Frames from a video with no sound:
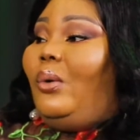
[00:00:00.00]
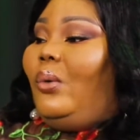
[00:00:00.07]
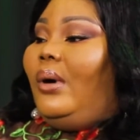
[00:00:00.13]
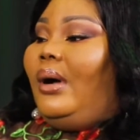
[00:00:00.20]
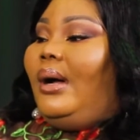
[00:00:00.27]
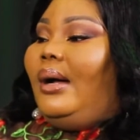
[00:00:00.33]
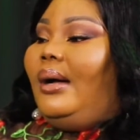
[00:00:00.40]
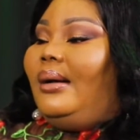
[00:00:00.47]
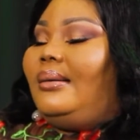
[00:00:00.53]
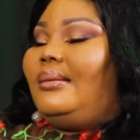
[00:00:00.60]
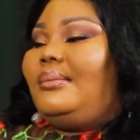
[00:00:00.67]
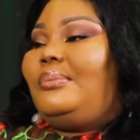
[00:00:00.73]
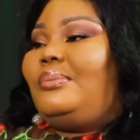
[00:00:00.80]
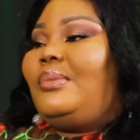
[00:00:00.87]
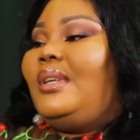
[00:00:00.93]
choir.
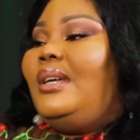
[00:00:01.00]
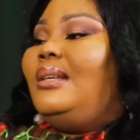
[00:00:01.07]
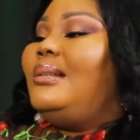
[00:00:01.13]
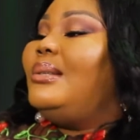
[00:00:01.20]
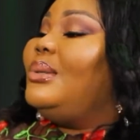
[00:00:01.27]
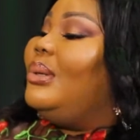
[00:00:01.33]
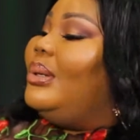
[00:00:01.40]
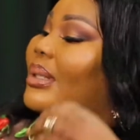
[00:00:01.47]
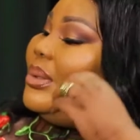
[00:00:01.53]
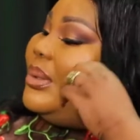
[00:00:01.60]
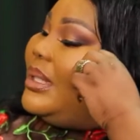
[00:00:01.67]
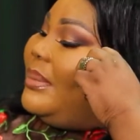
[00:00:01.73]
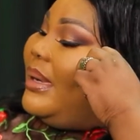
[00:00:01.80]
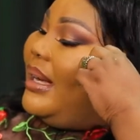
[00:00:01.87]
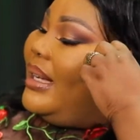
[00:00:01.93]
So it
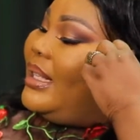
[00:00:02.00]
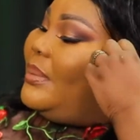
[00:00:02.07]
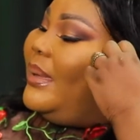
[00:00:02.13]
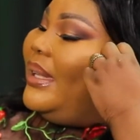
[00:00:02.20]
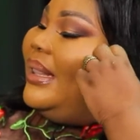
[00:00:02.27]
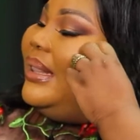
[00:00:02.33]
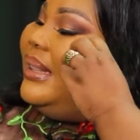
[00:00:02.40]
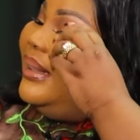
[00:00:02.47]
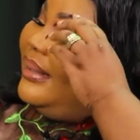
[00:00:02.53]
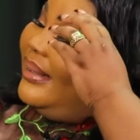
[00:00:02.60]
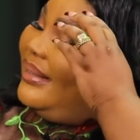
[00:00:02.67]
was my husband